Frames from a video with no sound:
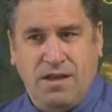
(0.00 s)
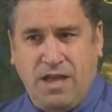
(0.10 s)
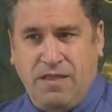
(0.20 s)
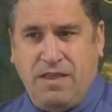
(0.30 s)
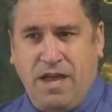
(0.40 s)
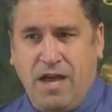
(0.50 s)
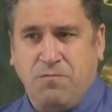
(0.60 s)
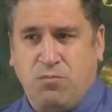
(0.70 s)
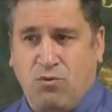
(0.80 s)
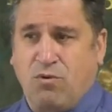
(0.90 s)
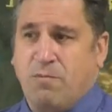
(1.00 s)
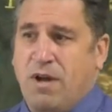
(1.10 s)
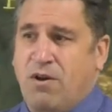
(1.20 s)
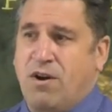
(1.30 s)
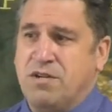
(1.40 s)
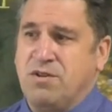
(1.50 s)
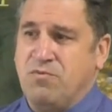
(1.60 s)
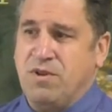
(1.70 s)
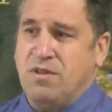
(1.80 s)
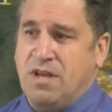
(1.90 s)
And that broke my heart to
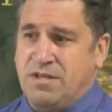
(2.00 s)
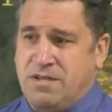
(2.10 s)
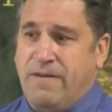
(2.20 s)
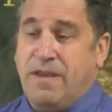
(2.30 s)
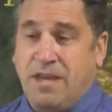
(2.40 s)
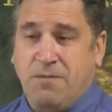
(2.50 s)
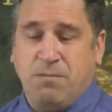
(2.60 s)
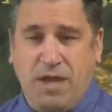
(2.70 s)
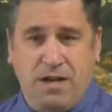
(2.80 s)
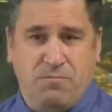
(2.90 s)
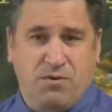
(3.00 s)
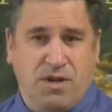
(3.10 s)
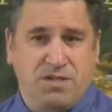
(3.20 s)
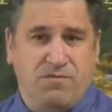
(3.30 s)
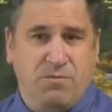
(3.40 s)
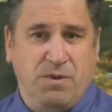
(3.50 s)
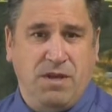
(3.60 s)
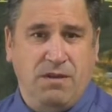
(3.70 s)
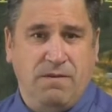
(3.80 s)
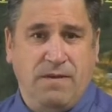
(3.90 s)
realize he paid a price for
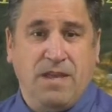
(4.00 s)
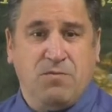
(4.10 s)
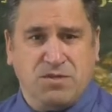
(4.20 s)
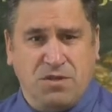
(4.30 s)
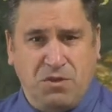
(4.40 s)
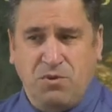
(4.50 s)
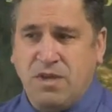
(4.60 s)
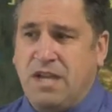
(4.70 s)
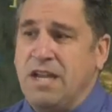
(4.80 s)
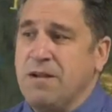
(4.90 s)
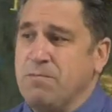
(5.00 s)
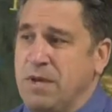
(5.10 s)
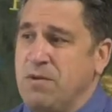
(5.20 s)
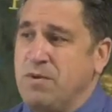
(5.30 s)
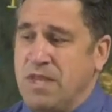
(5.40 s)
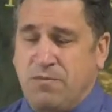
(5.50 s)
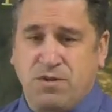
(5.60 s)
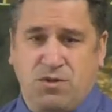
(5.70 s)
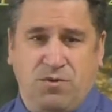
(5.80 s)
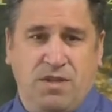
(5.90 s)
me. He was looking at me when they were
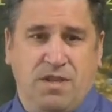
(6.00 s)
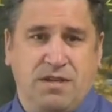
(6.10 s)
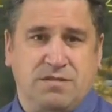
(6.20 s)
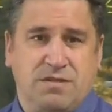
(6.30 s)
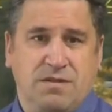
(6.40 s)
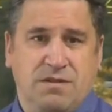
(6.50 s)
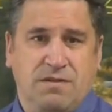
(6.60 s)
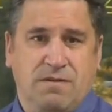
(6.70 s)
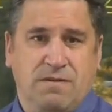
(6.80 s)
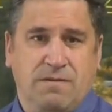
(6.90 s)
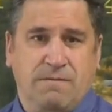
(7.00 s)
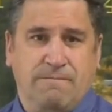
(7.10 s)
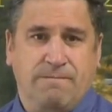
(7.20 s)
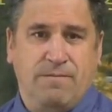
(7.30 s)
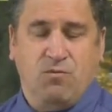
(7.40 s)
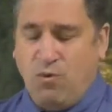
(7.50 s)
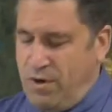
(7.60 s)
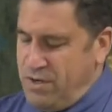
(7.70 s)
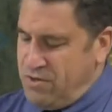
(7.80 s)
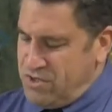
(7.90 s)
doing this,
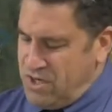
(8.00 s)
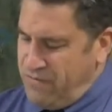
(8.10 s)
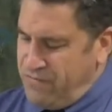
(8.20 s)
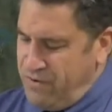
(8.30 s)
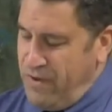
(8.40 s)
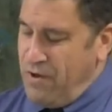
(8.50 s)
wanting to suffer